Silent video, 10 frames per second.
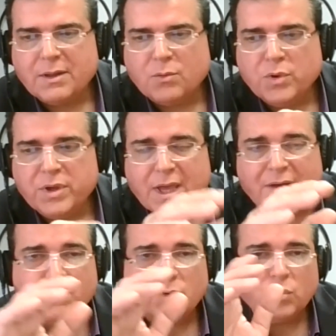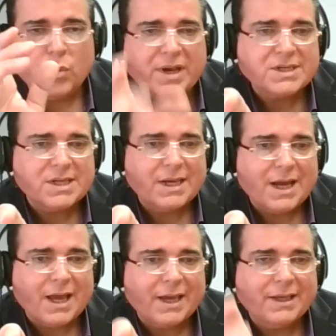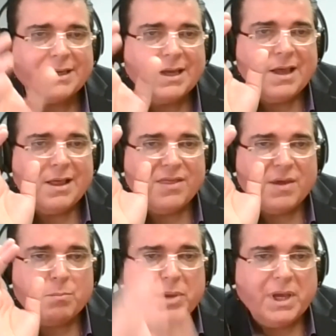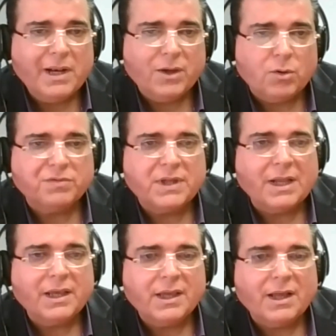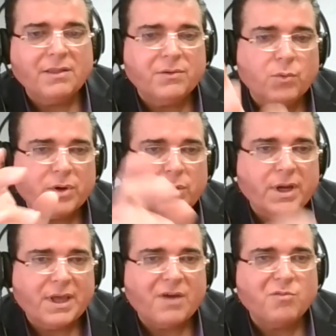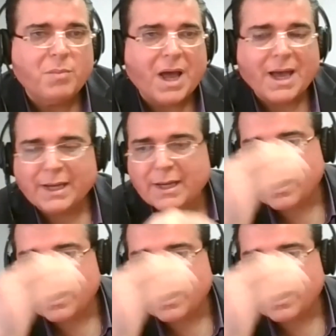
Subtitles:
we have on Wednesday night, the billing of telehealth. We're gonna have back